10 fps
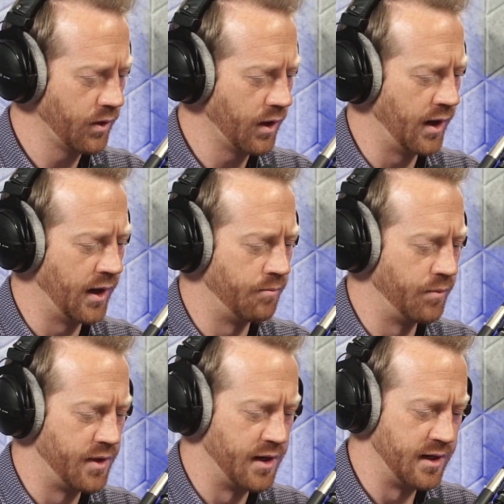
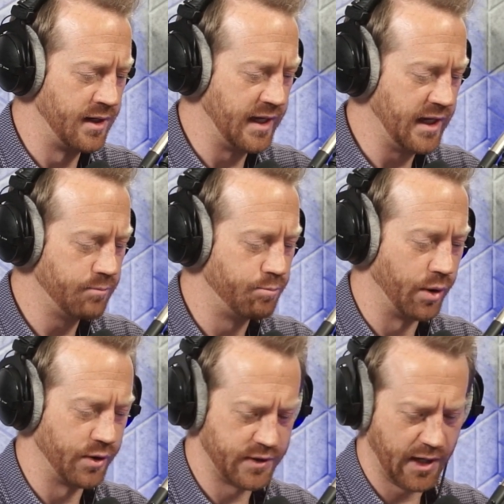The knee
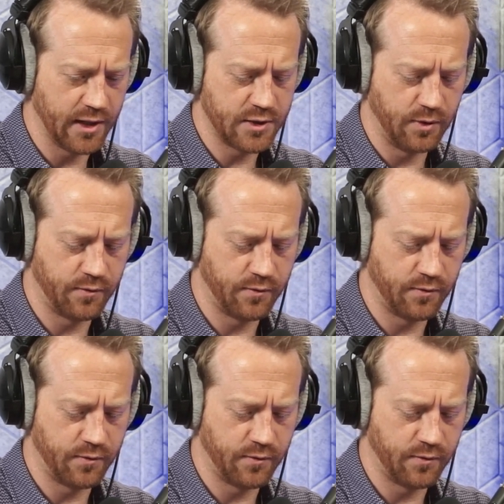bursitis we've